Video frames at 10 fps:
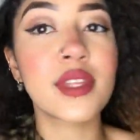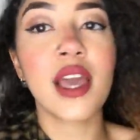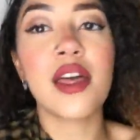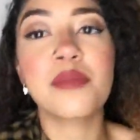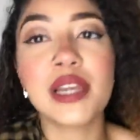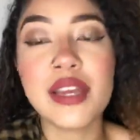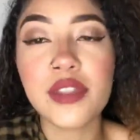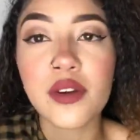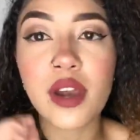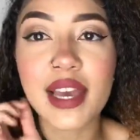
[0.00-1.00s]
I believe
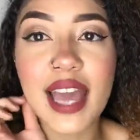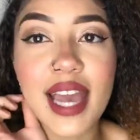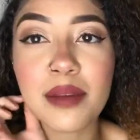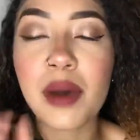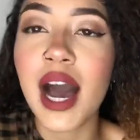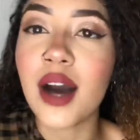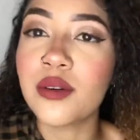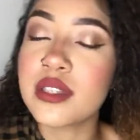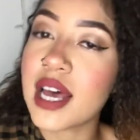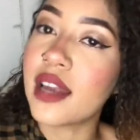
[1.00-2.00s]
they're like
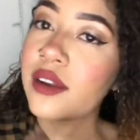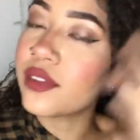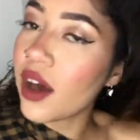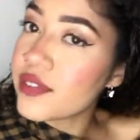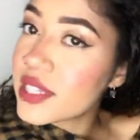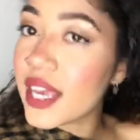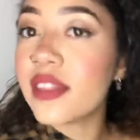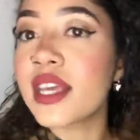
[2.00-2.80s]
£8, and I've seen